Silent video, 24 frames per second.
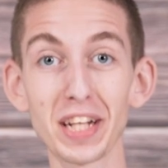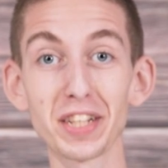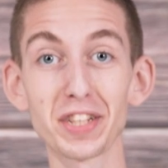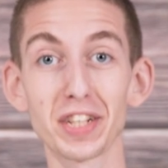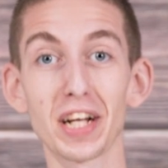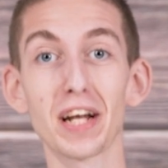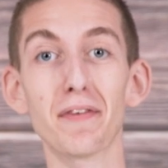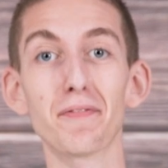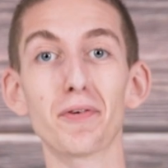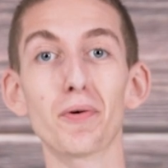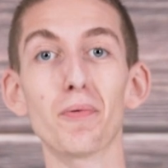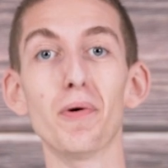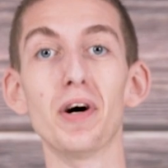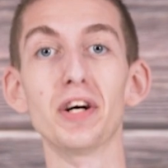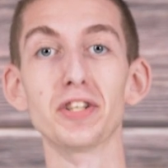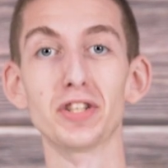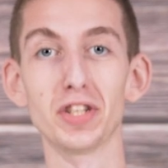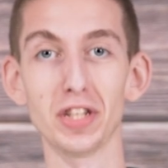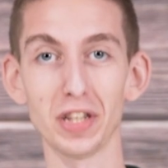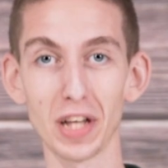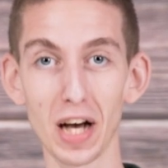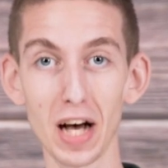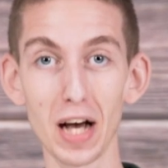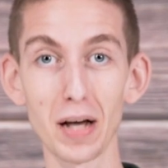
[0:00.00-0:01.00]
Thanks again for
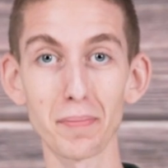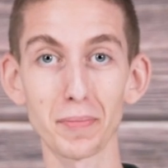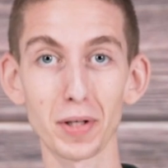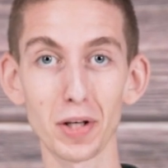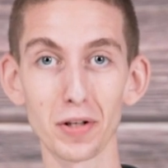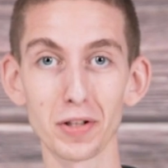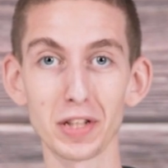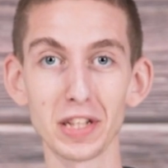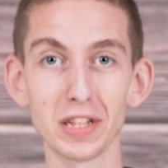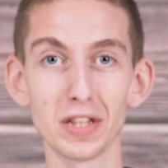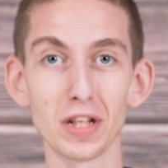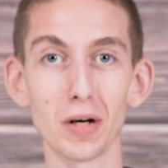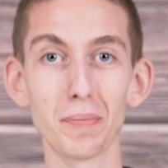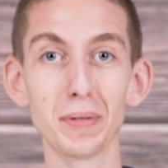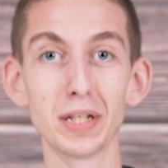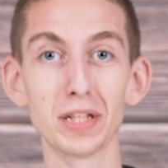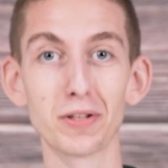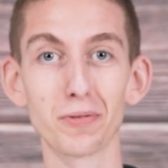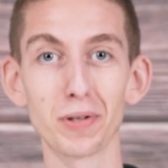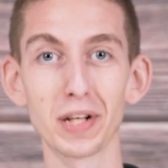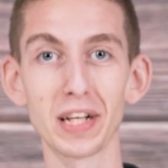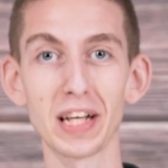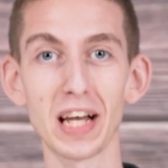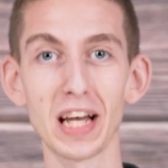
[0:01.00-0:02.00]
watching. I'm Cody
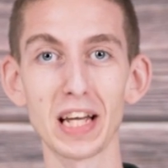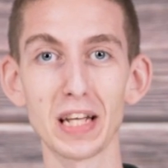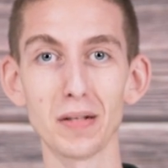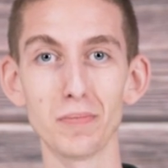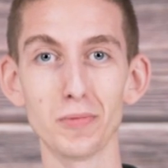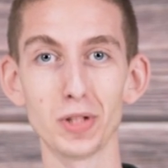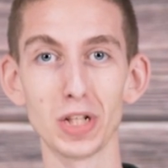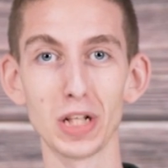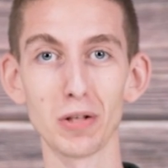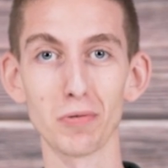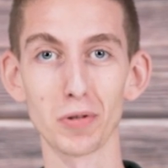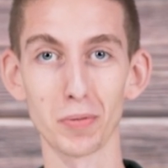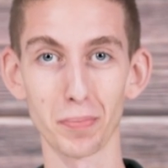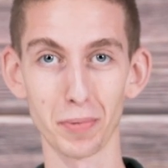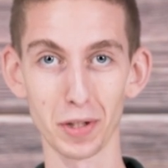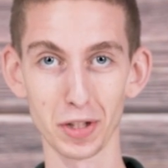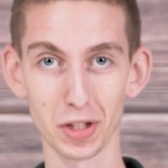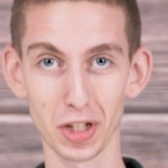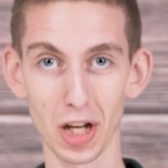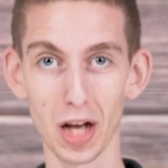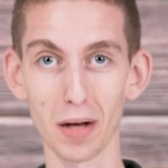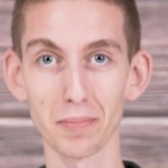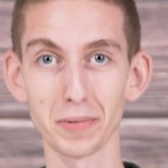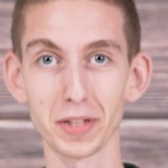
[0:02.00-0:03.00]
W3AMG with
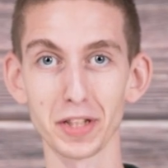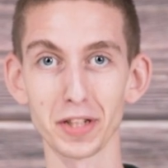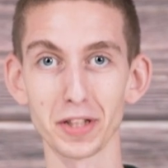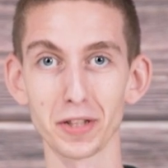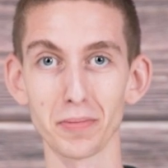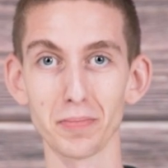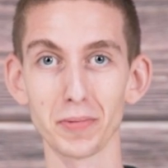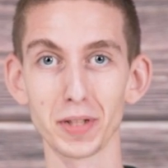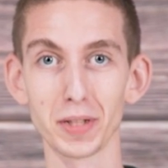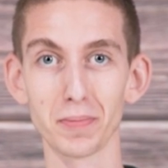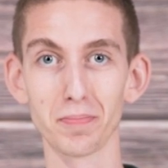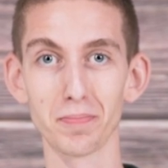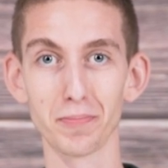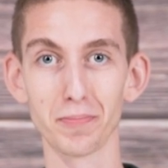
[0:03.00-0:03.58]
Bridgecom Systems